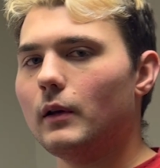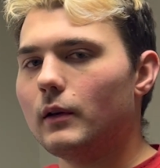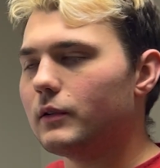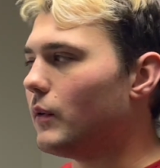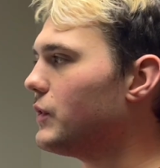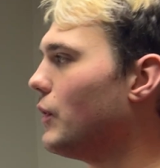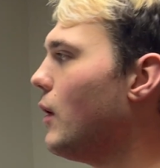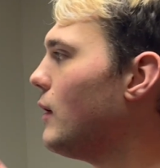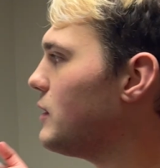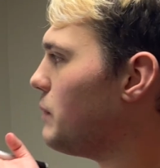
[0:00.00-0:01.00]
So as
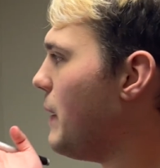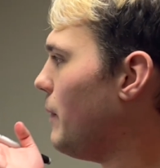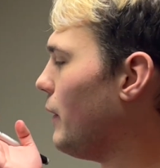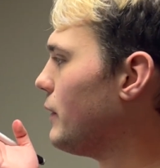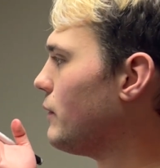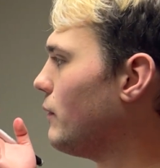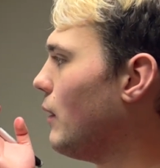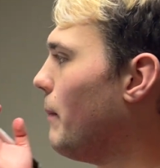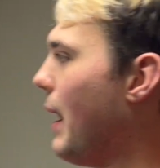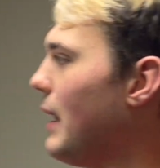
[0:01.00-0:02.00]
long as people are
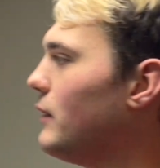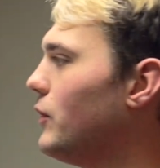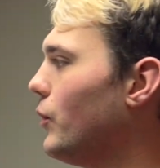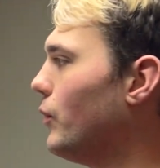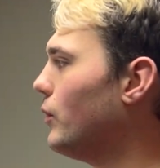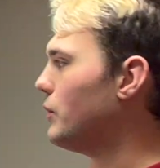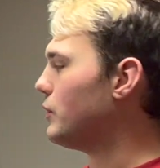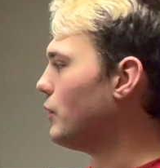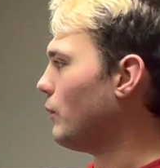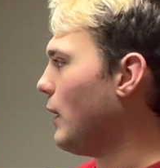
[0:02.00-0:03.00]
abiding to the rules,
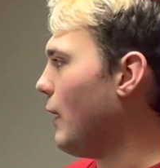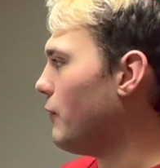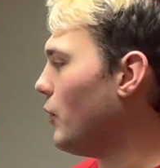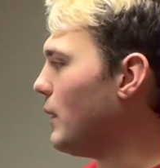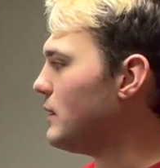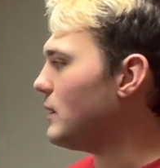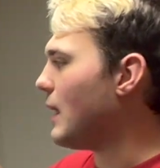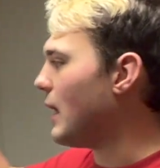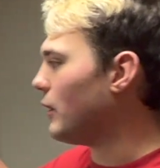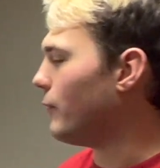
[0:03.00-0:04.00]
we have no reason
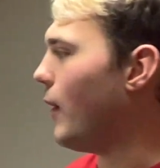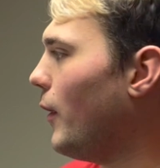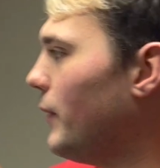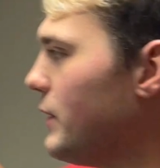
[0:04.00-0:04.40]
not to follow this